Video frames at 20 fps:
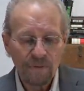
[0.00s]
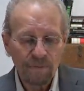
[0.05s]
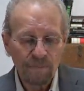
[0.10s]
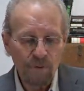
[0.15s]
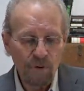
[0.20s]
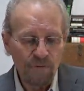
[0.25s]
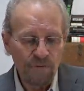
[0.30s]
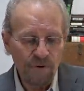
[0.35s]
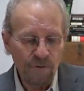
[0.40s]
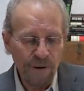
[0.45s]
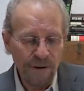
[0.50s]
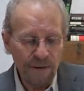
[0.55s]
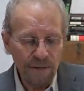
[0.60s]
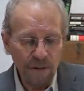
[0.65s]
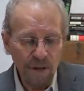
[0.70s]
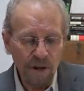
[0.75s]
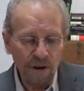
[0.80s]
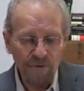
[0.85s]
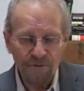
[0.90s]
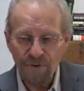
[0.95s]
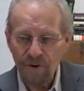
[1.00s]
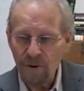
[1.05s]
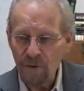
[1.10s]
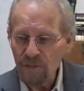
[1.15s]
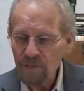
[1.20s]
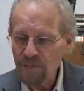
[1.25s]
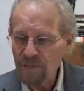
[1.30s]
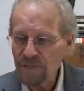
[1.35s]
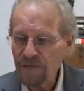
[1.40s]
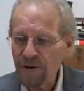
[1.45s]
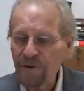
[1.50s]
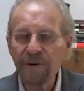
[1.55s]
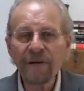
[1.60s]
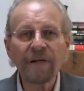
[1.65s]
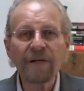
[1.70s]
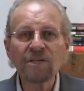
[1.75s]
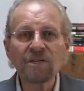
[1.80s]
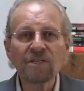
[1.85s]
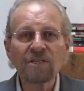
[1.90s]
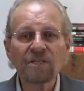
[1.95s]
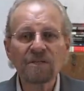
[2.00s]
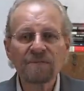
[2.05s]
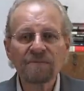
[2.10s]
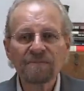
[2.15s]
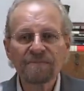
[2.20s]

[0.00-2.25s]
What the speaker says: Moving right along, folks. There it is.